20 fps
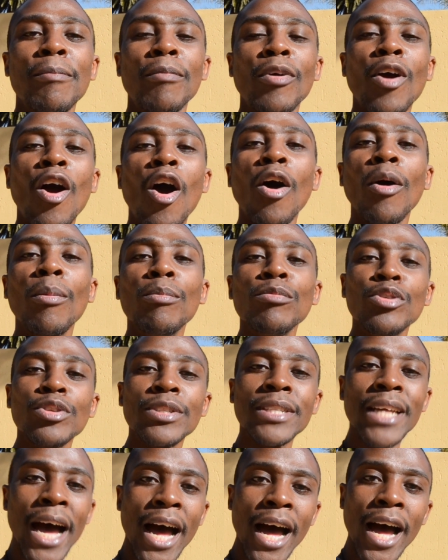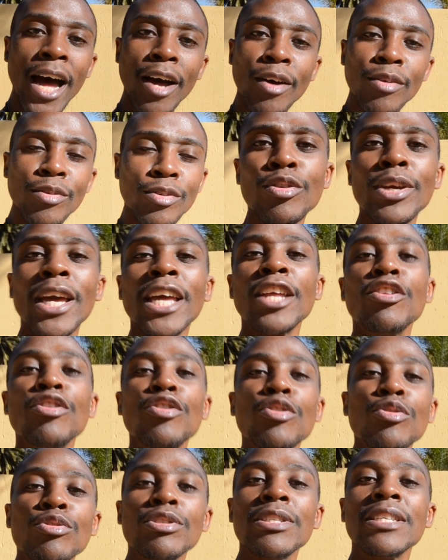calm you down. You can
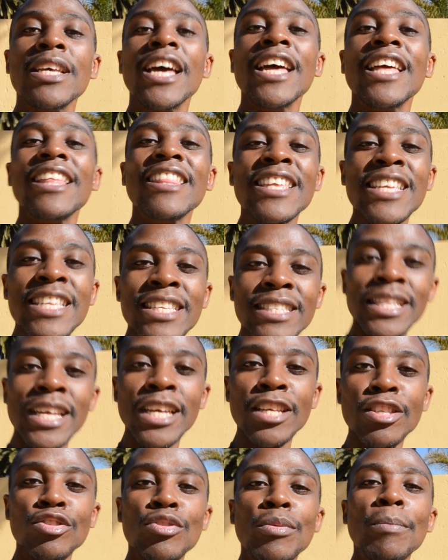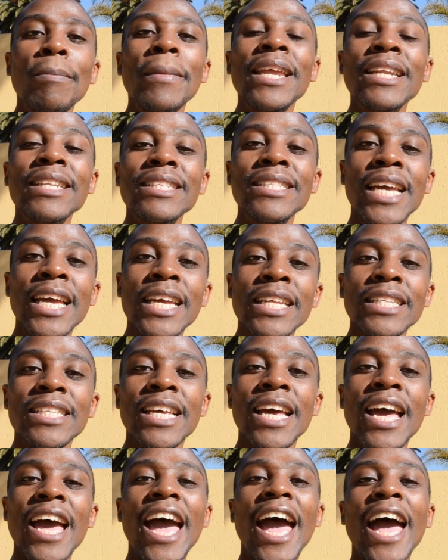use these things to meditate
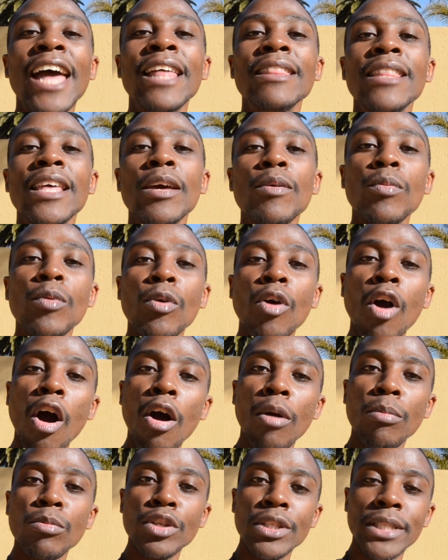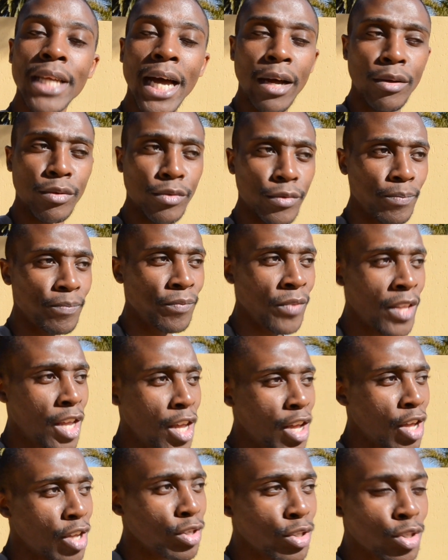and they will calm you down.
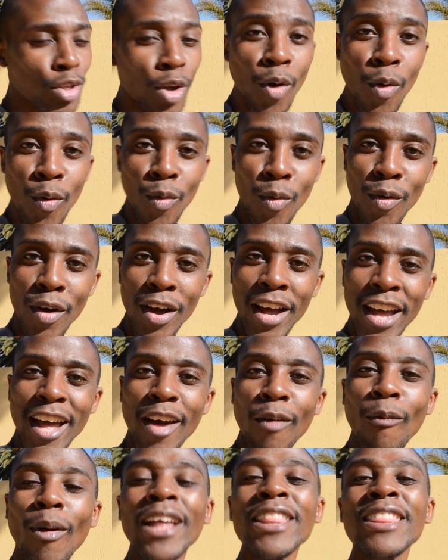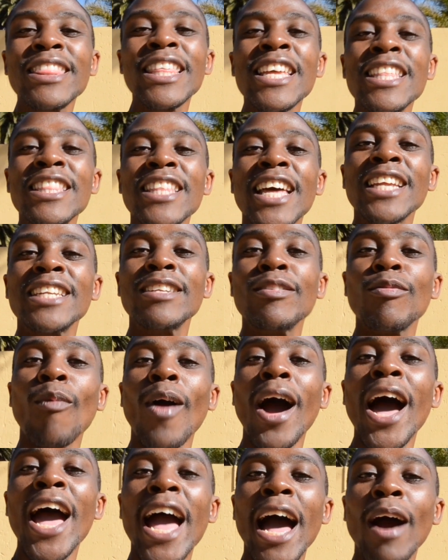So one thing that
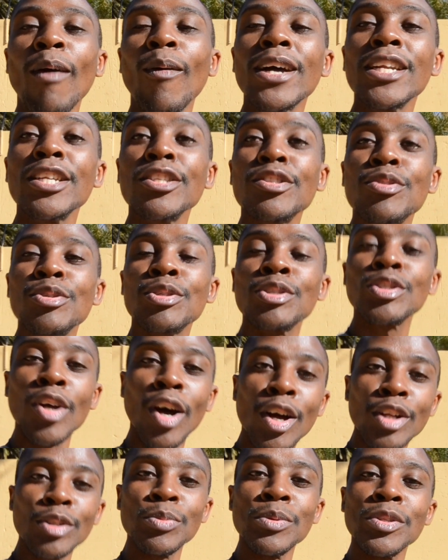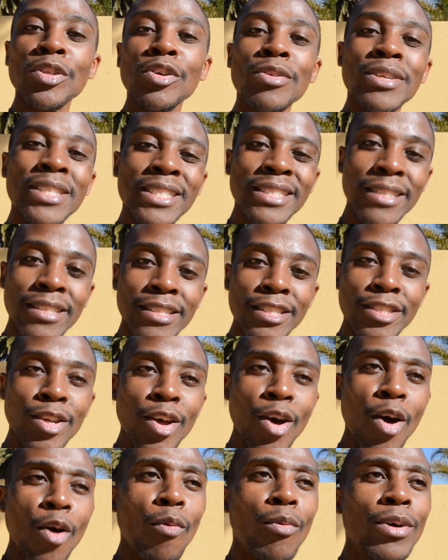why I wanted to start with crystals
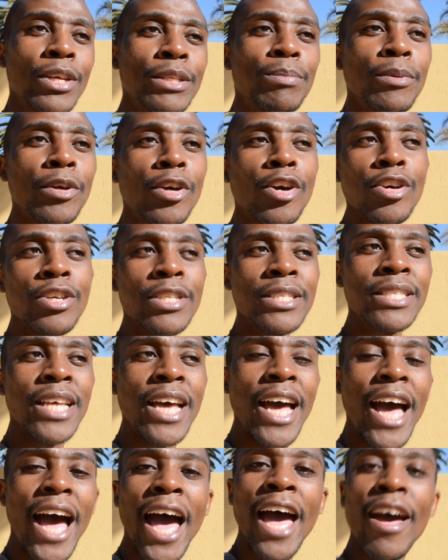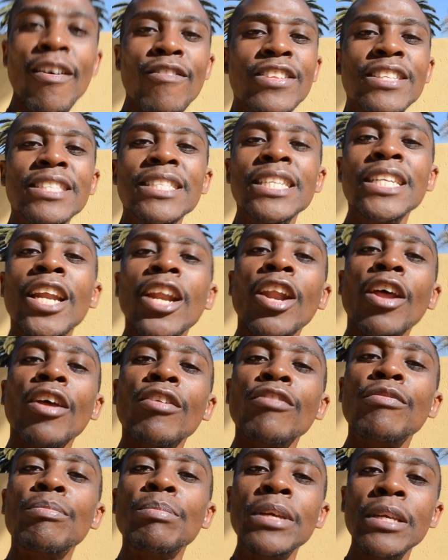was because I haven't seen a lot
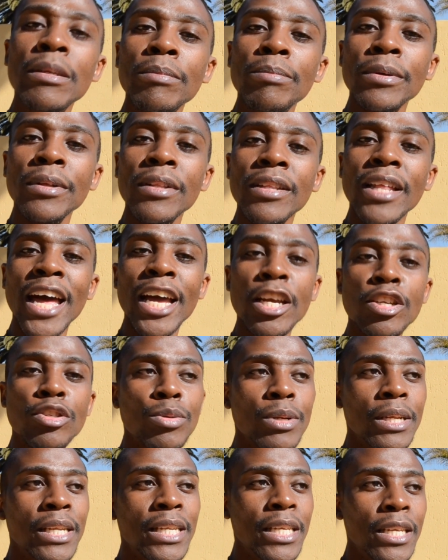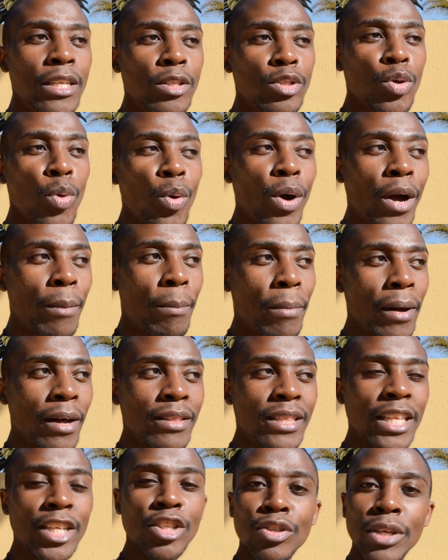of people actually talk
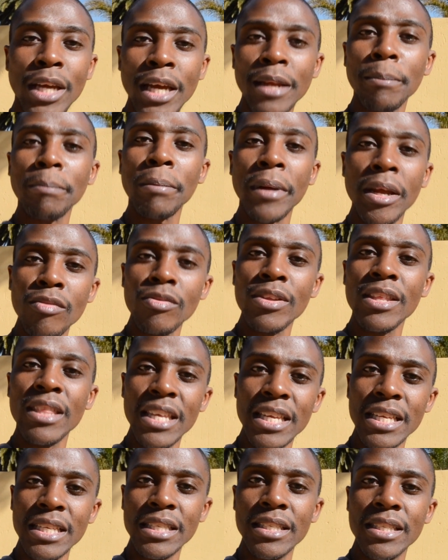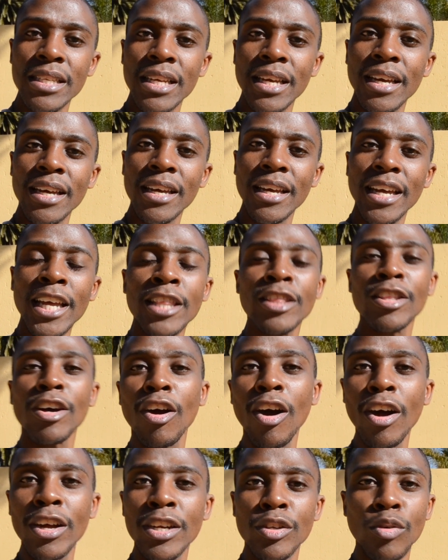about that you can bury these in the
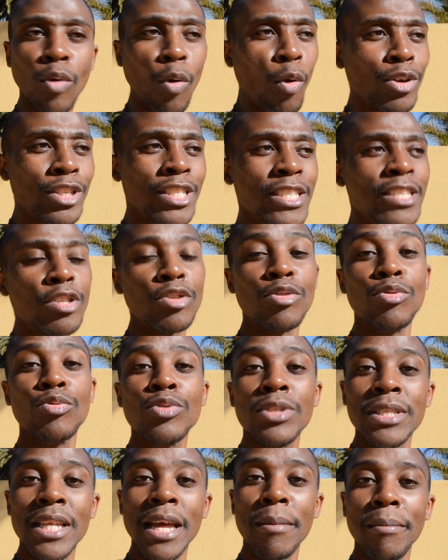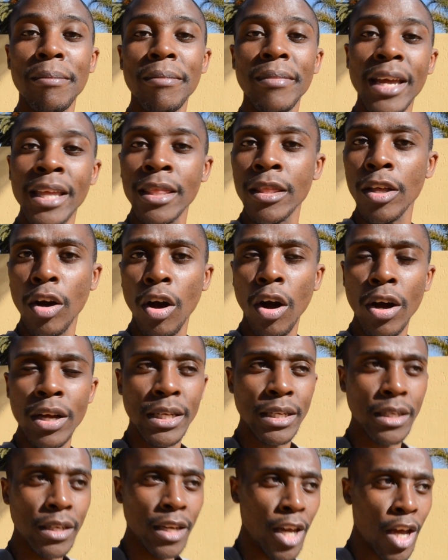garden or just use them in the
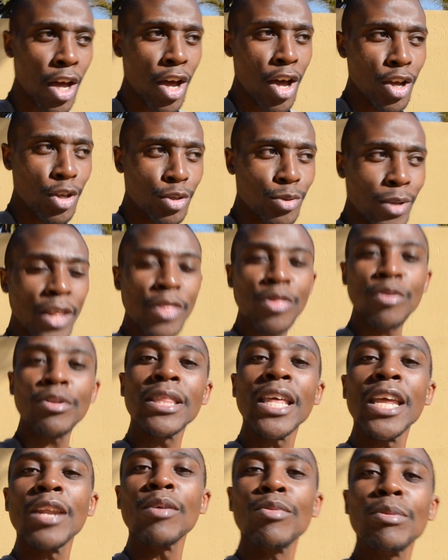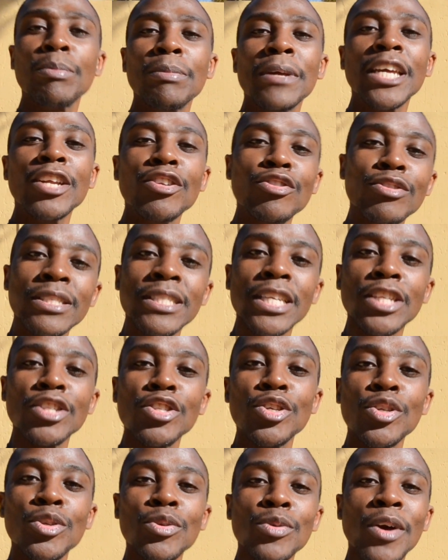garden. So I thought that it would be interesting
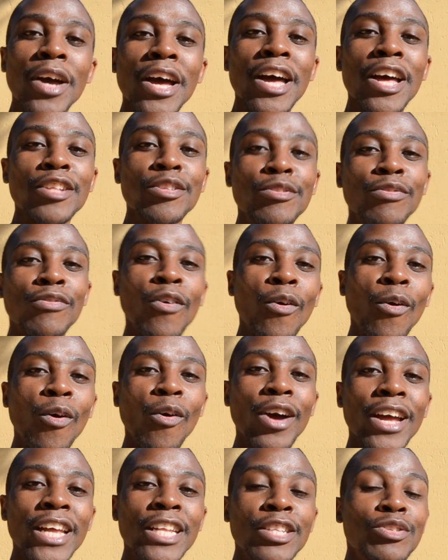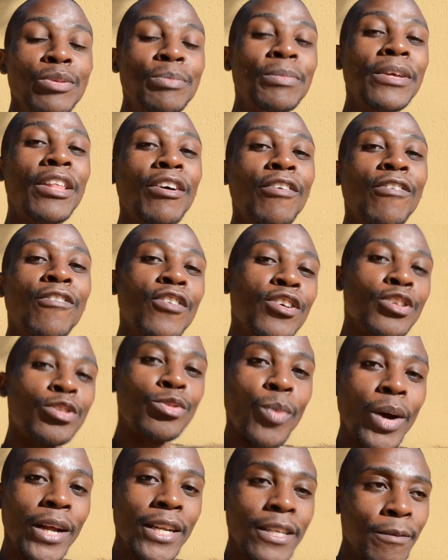to you for it to be the first one.